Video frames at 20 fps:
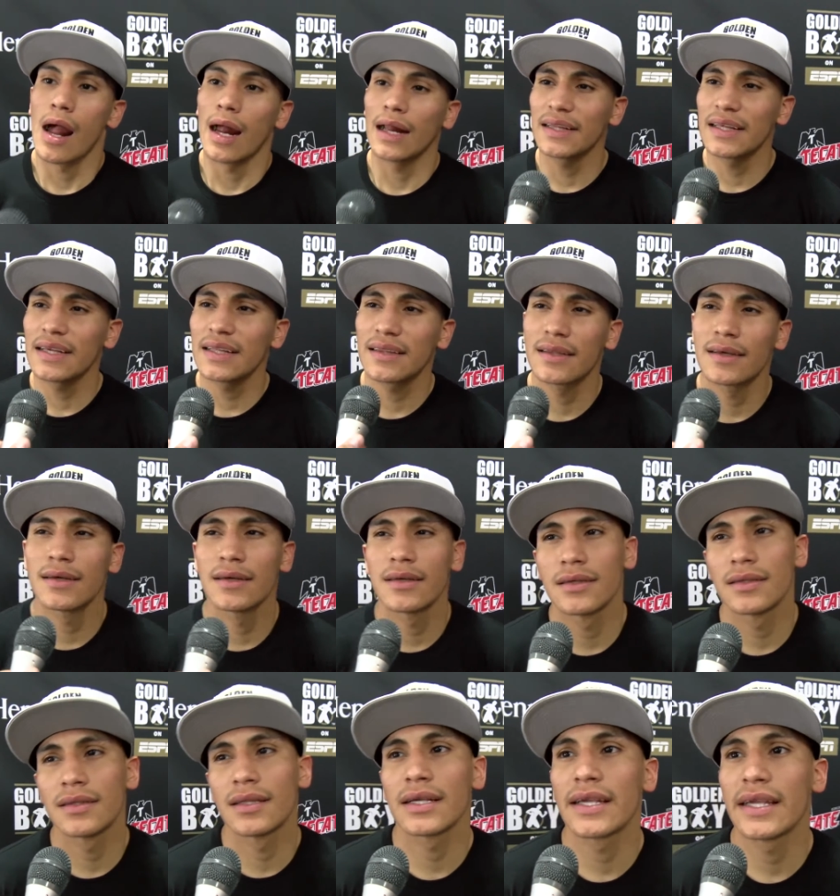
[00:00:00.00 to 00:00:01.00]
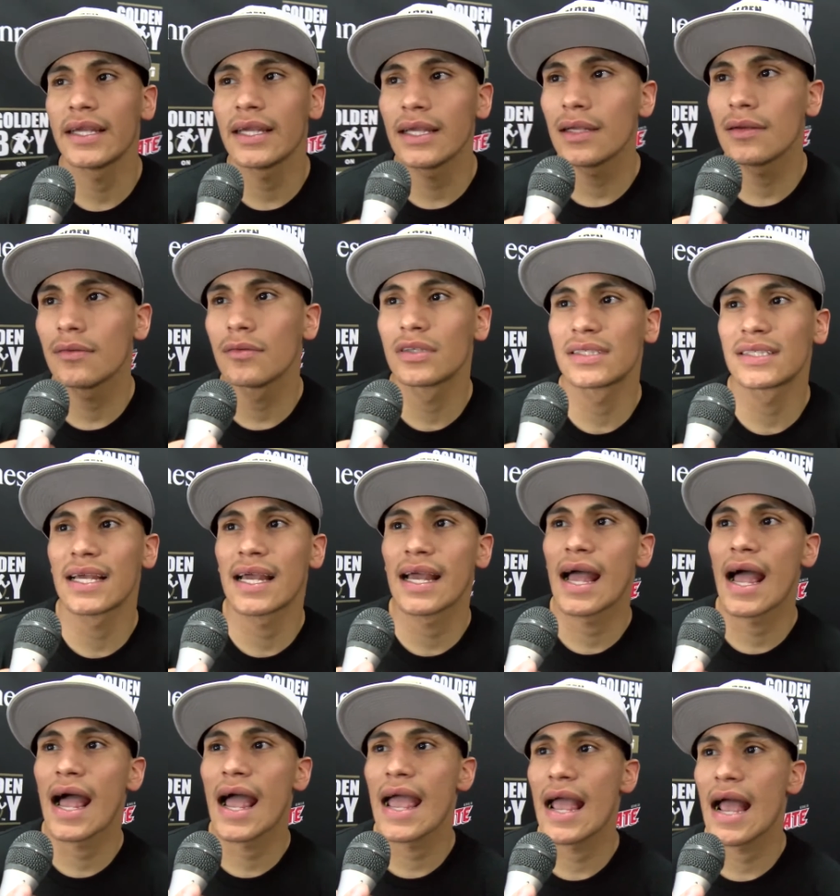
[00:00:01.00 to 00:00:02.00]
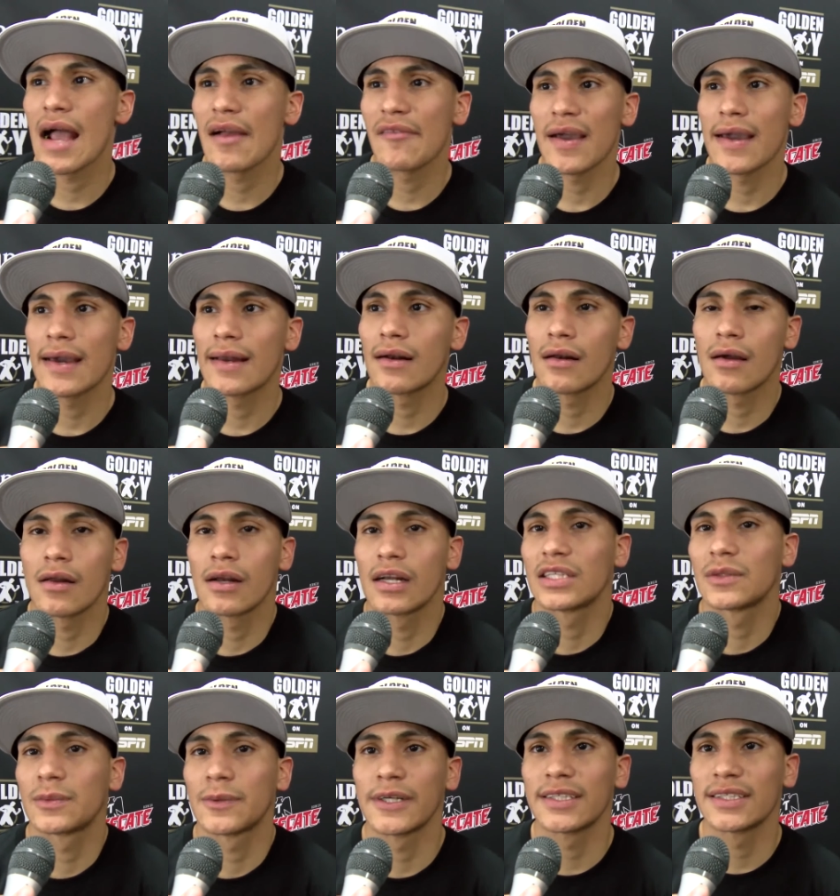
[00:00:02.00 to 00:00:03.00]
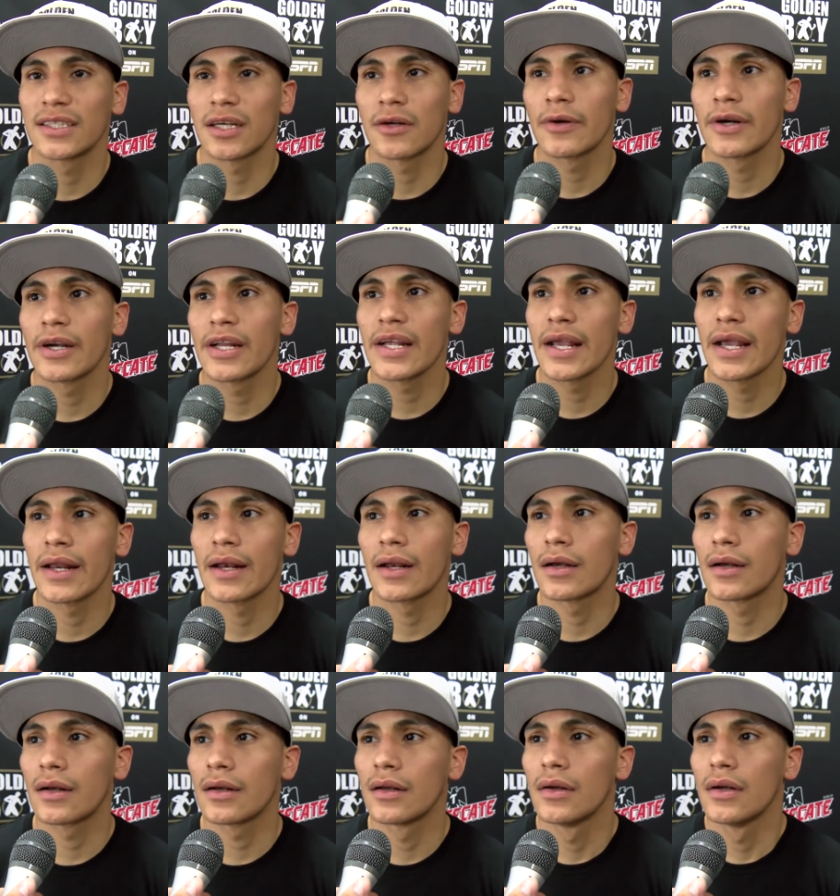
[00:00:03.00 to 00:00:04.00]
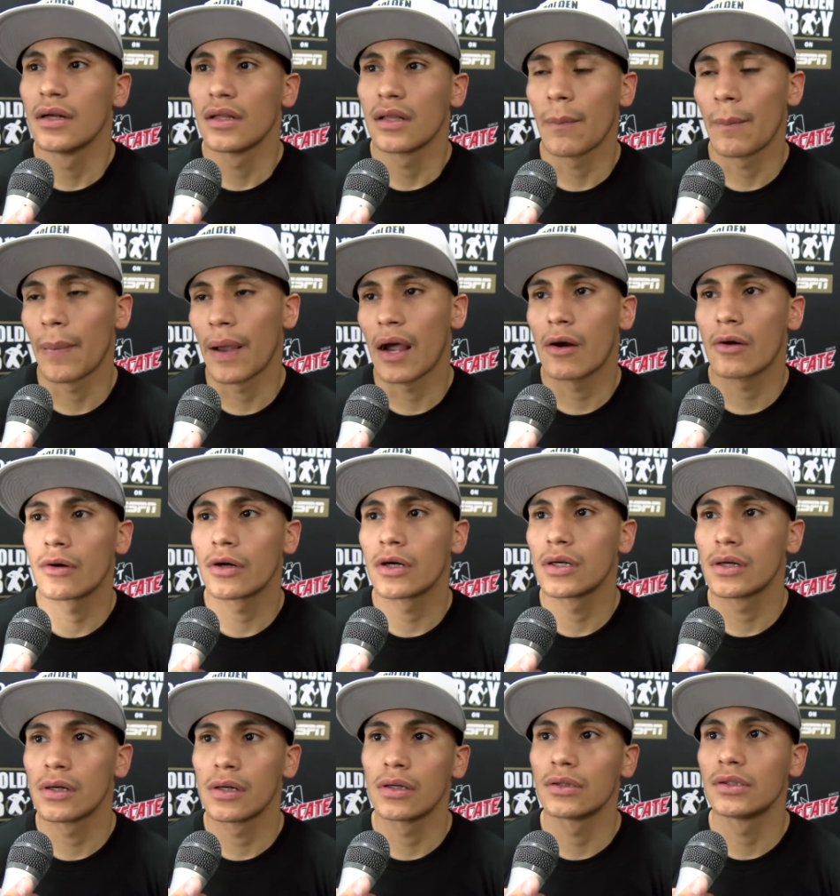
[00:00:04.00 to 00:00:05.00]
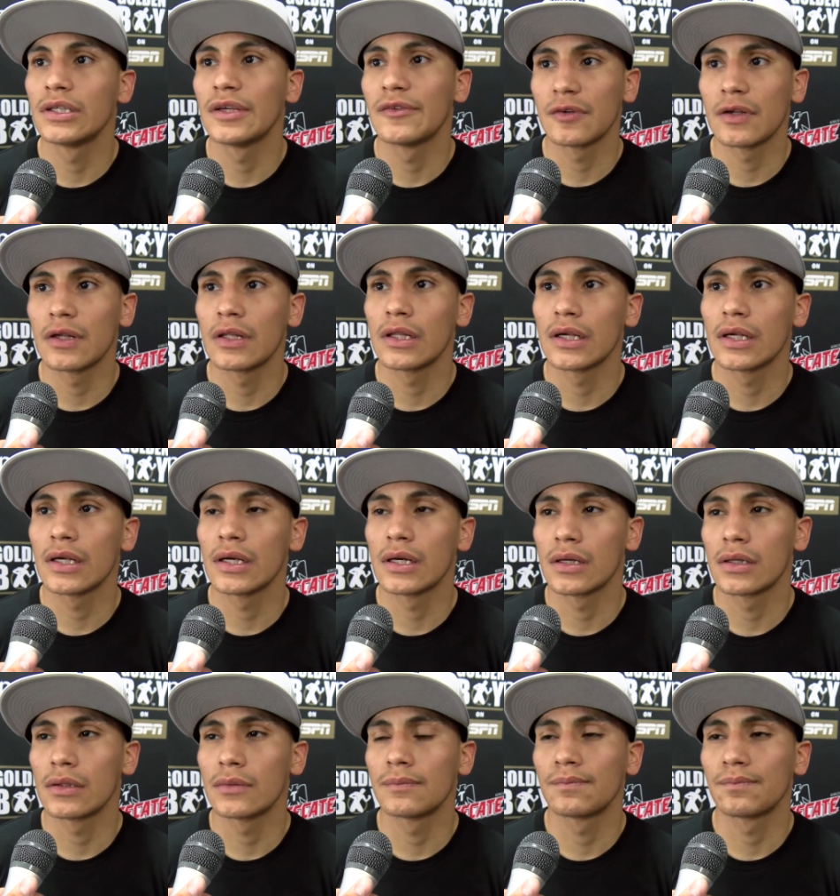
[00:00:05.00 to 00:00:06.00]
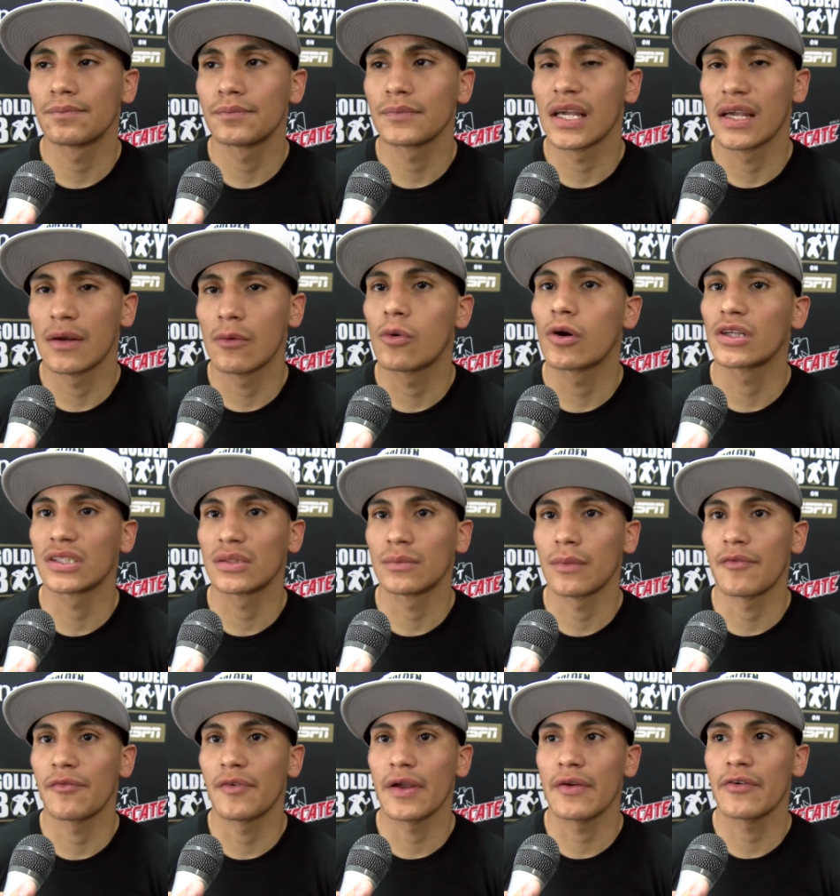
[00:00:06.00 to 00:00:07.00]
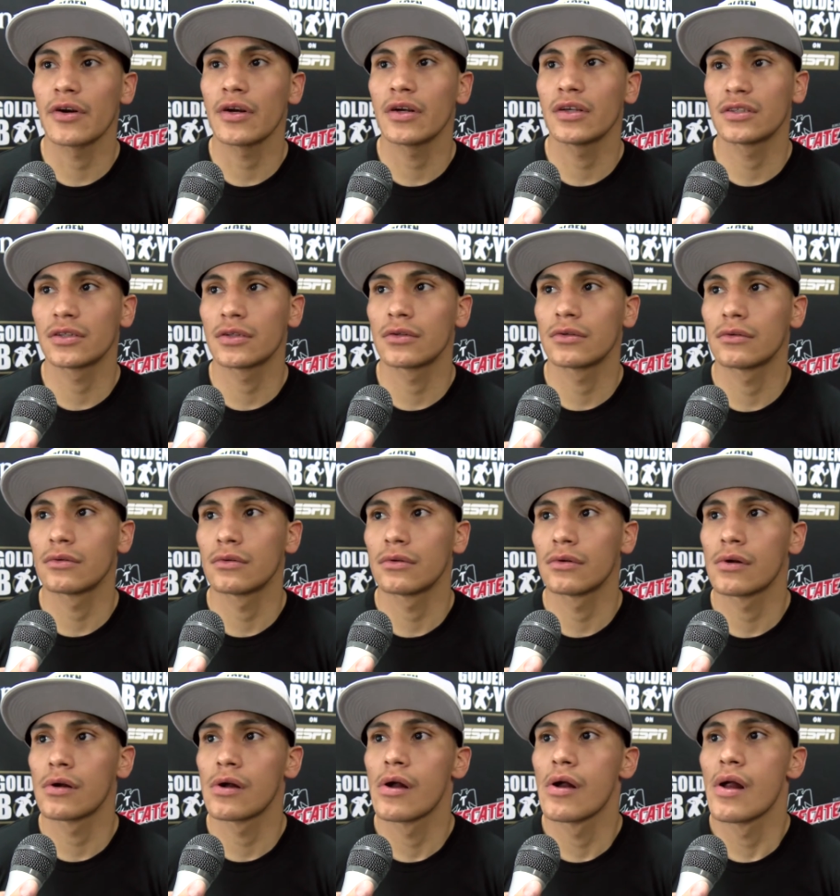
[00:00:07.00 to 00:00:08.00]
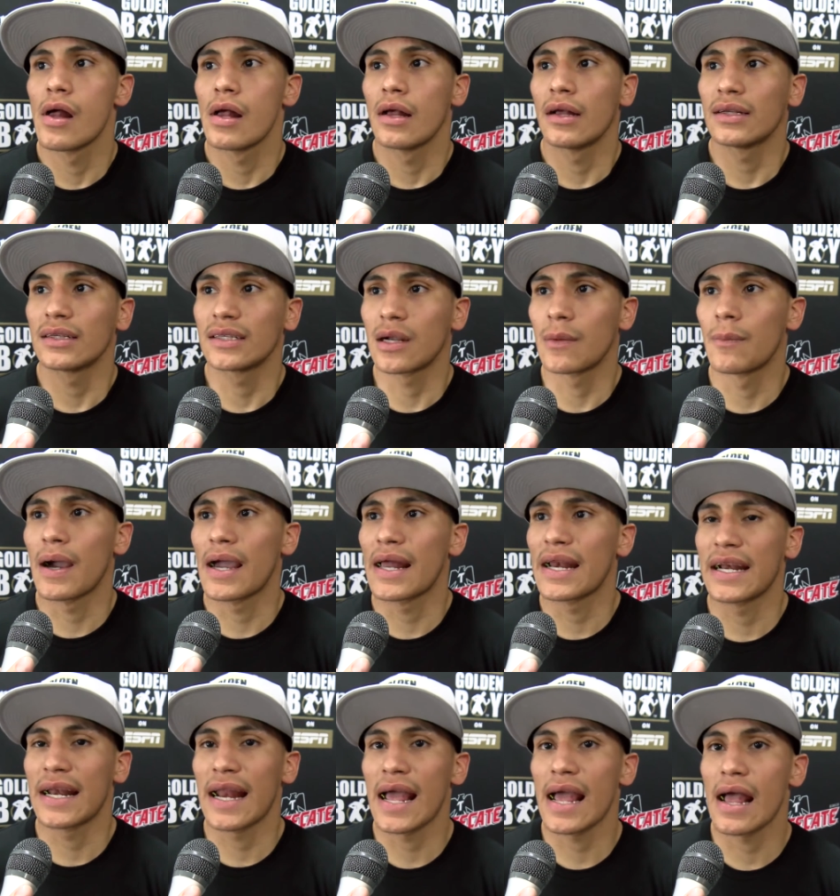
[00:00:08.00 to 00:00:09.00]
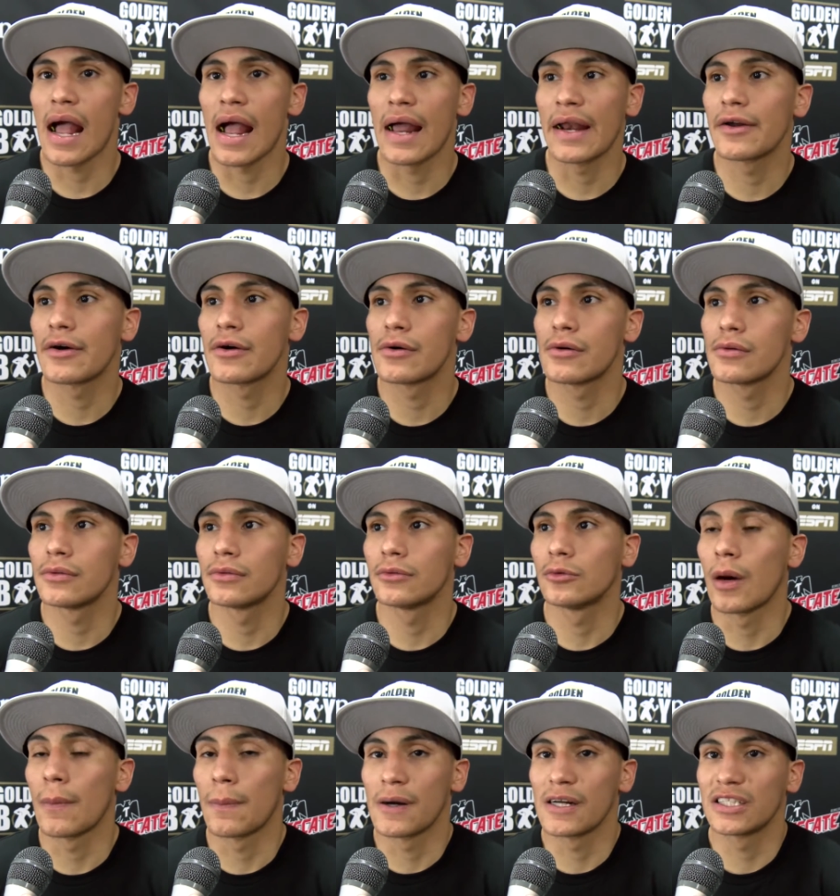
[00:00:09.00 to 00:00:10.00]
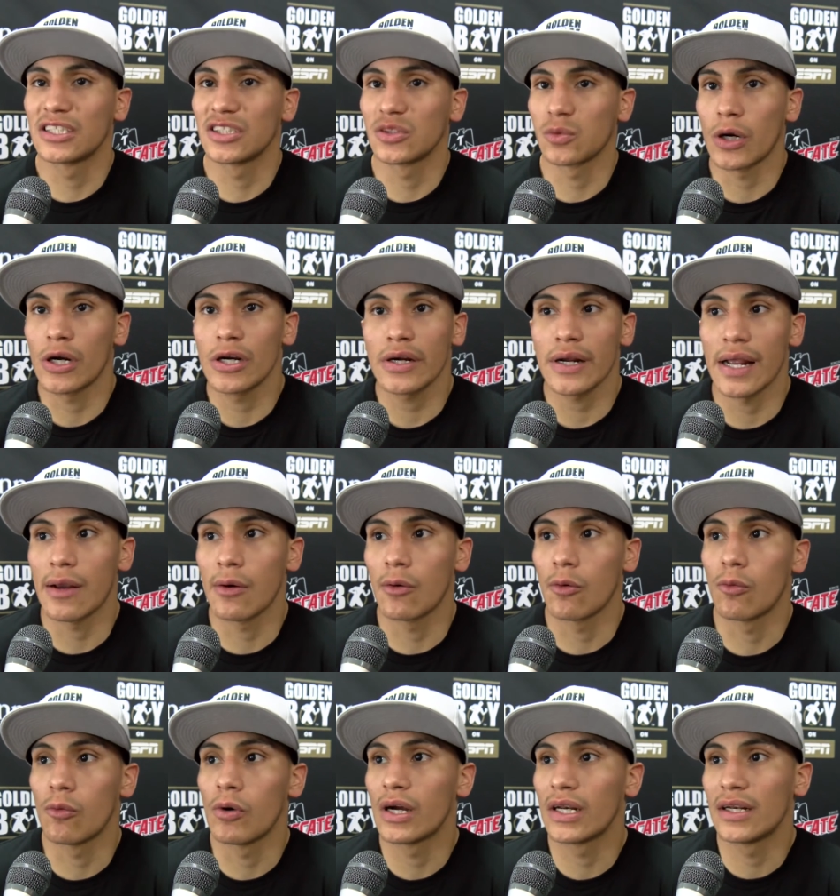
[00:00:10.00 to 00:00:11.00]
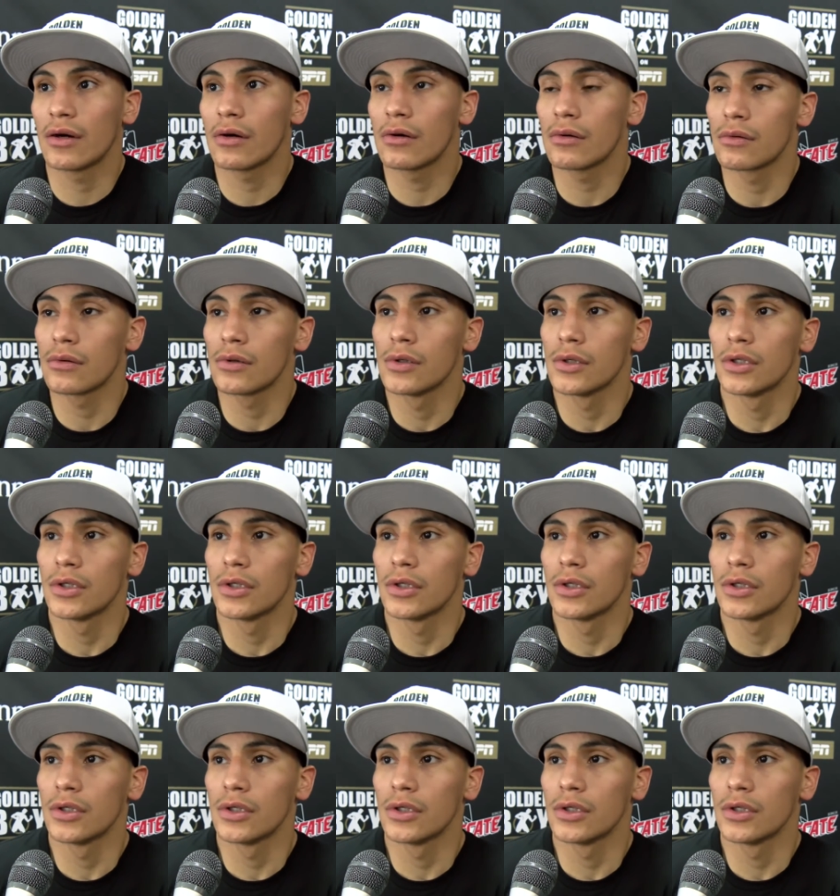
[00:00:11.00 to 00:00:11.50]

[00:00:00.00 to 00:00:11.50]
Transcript: I think the the key was that I have had a lot of experience already, and uh, the power uh, definitely um, it works in my favor. So combining that, I know what punches work and what don't.